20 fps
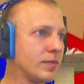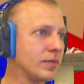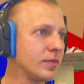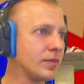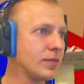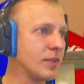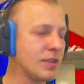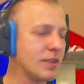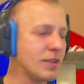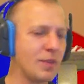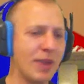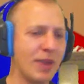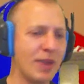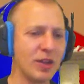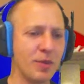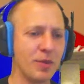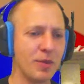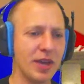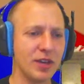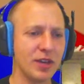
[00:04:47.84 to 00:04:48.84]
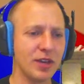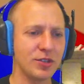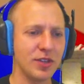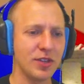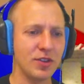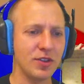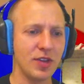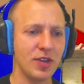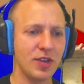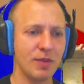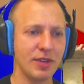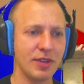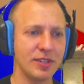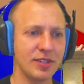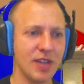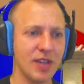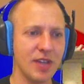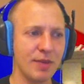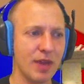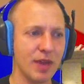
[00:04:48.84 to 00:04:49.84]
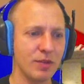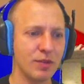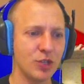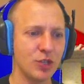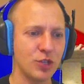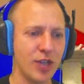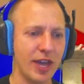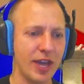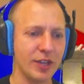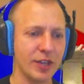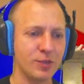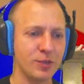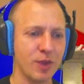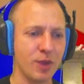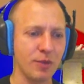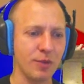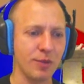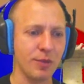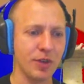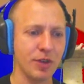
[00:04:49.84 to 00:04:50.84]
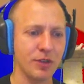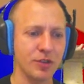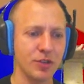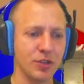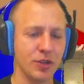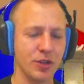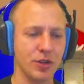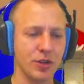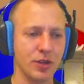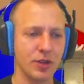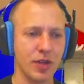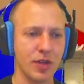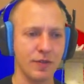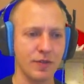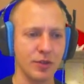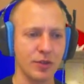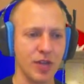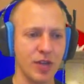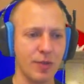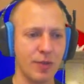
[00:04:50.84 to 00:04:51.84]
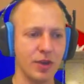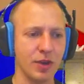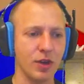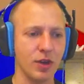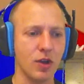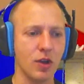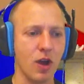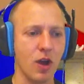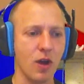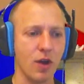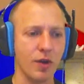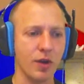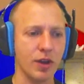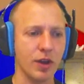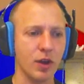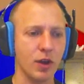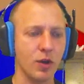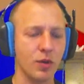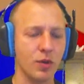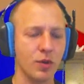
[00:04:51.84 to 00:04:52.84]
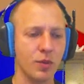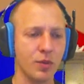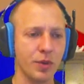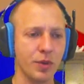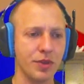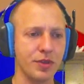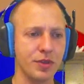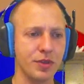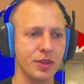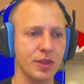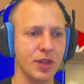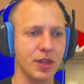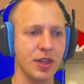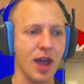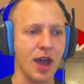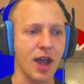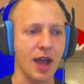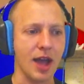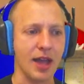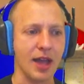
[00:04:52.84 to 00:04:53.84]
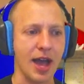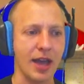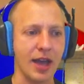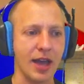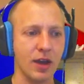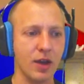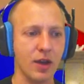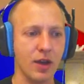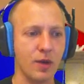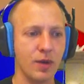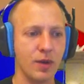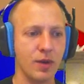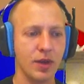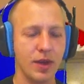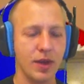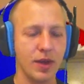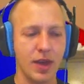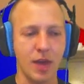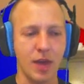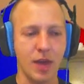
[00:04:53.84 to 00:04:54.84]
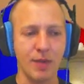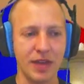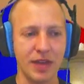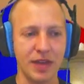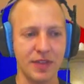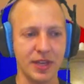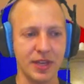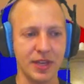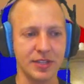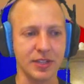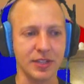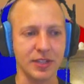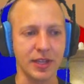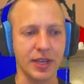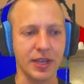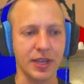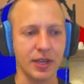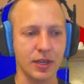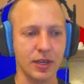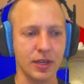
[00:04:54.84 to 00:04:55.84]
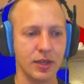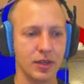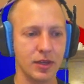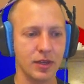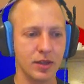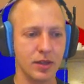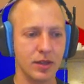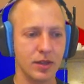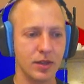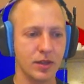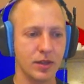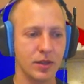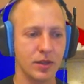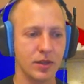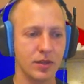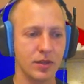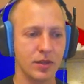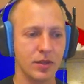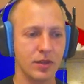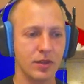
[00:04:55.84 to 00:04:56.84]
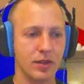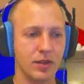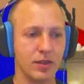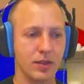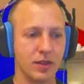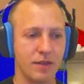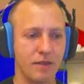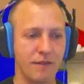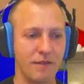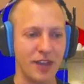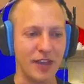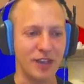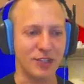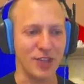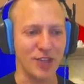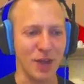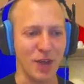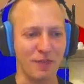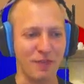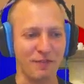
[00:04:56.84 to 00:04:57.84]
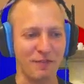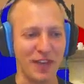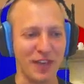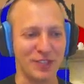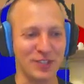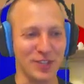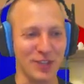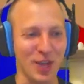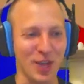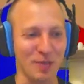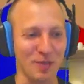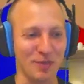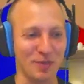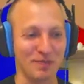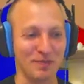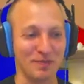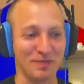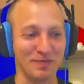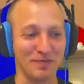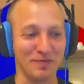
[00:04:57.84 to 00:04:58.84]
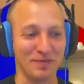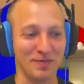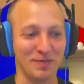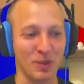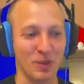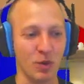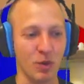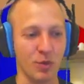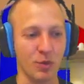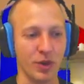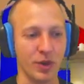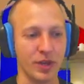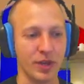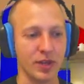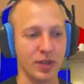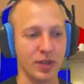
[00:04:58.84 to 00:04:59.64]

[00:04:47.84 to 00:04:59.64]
The Beta Omega, you said you keep getting timed out in chat. It's probably because if you're typing a Gario with the .io, it might think it's a link. Face stomp! Face stomp! One more hit.